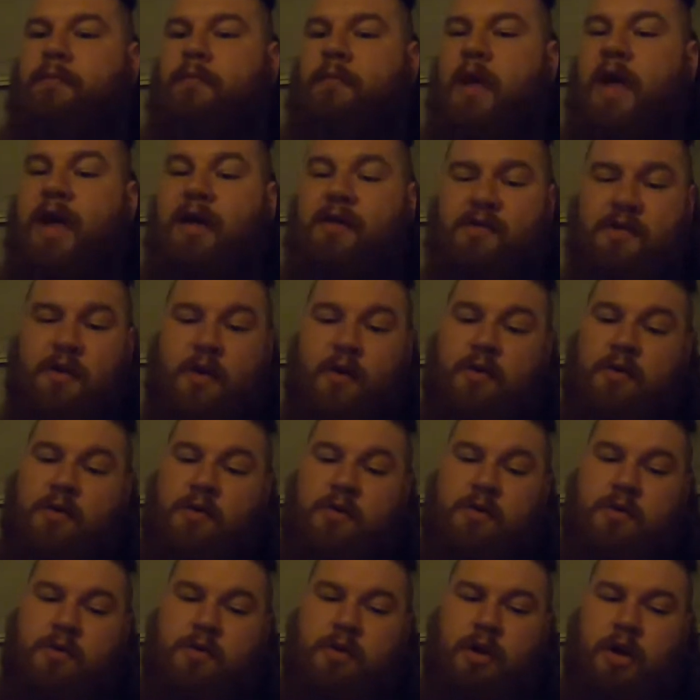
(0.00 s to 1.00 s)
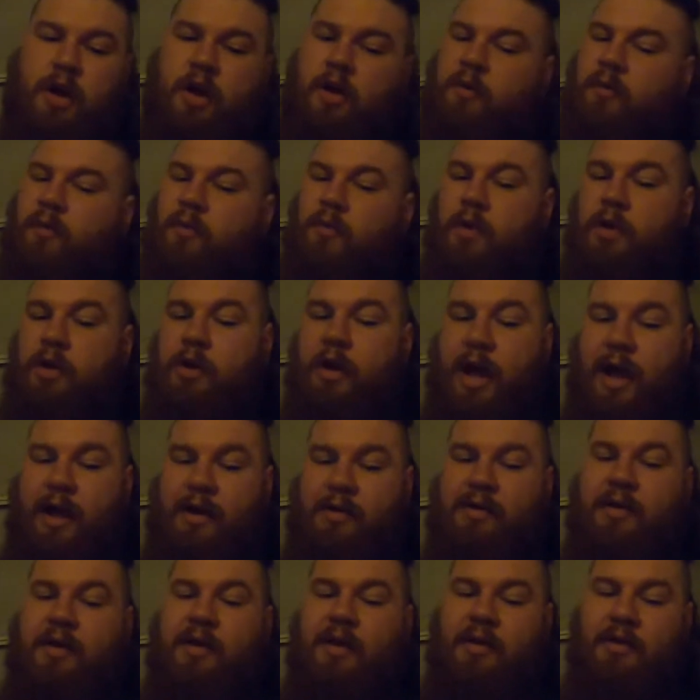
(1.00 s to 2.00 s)
hates Odin and would like
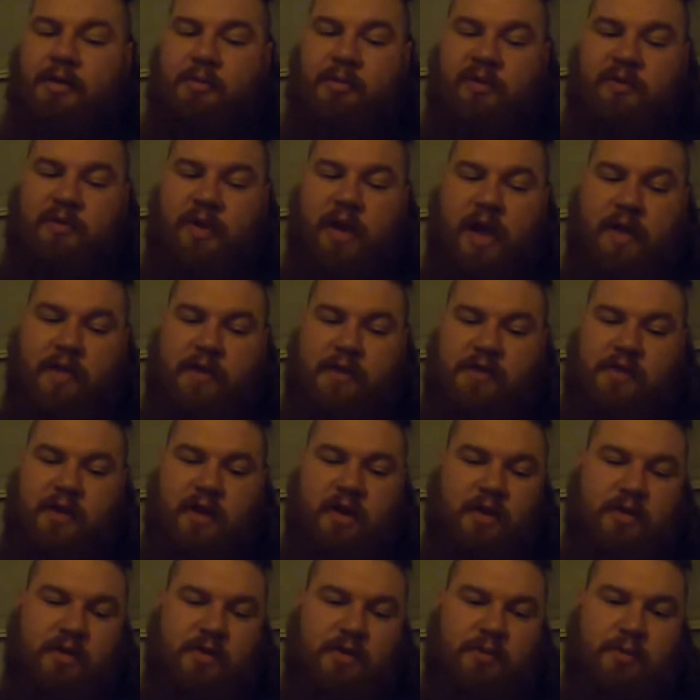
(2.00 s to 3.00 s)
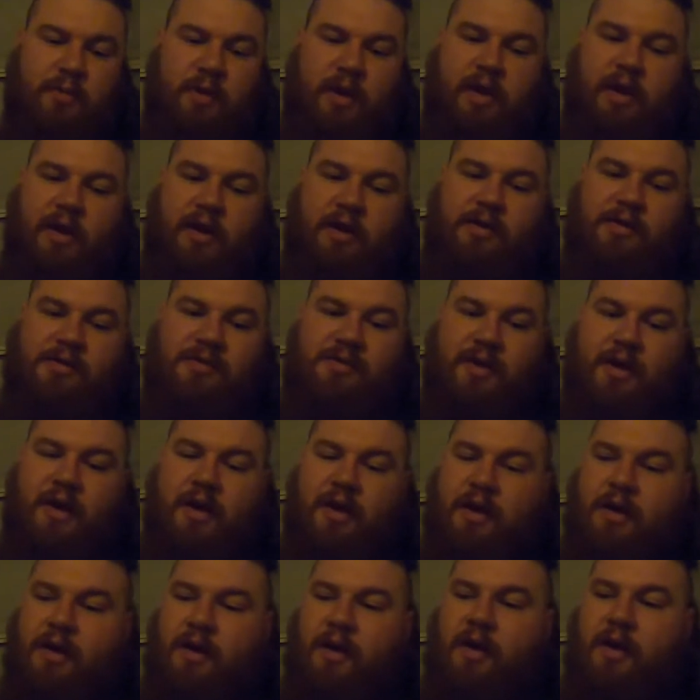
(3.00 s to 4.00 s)
to kill him if he got the chance because
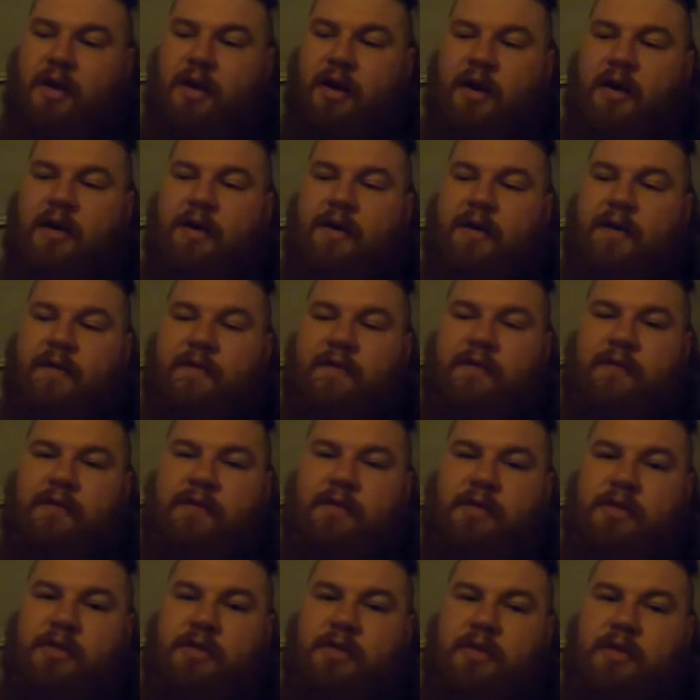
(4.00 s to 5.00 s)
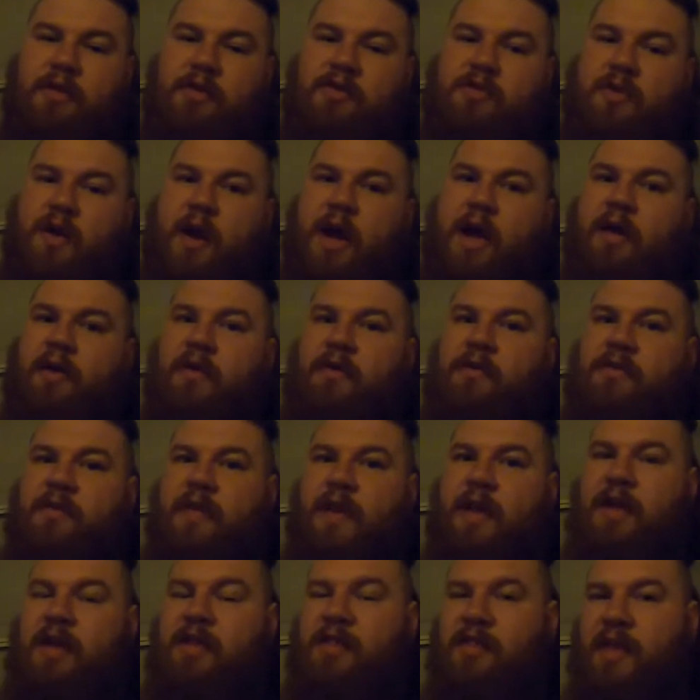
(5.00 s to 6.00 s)
of the trials
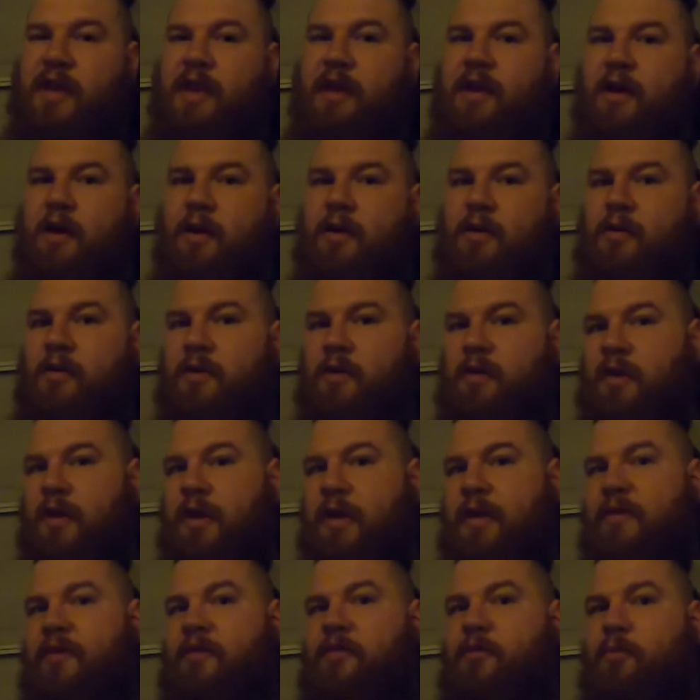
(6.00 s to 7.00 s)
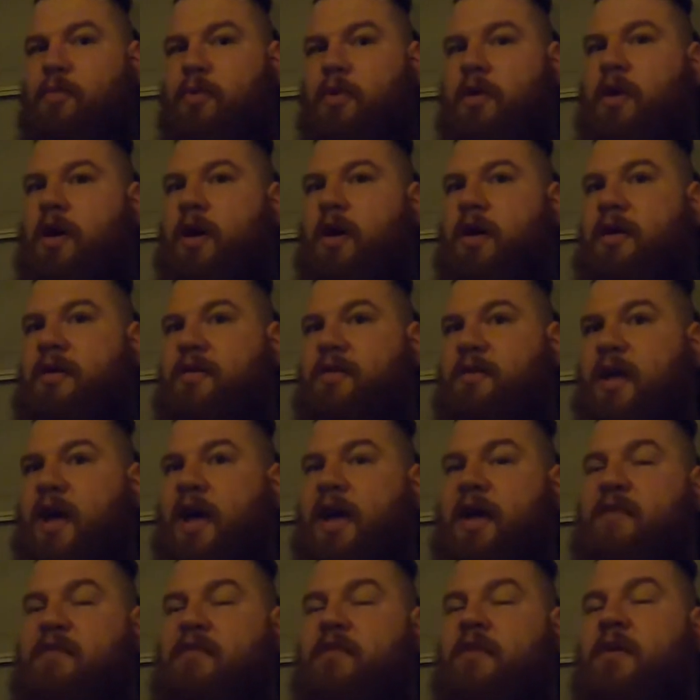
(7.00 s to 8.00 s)
that he thinks Odin has put on his
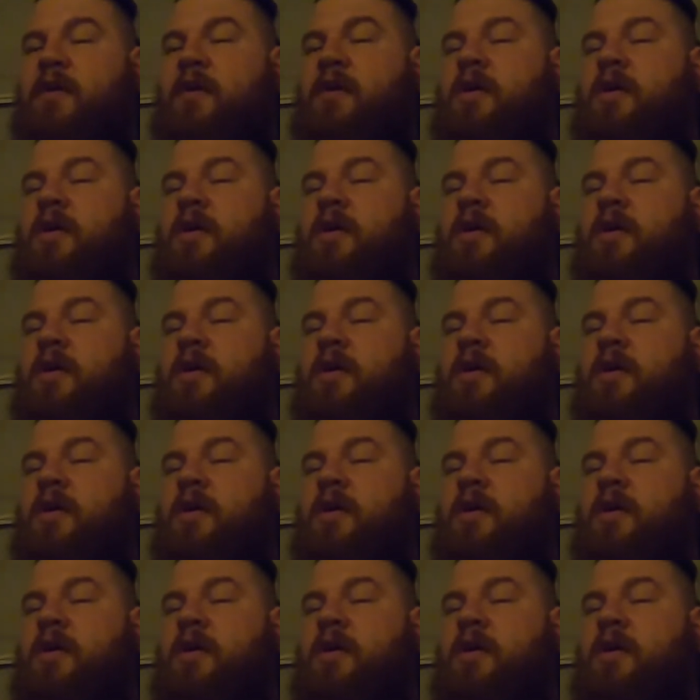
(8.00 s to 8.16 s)
life.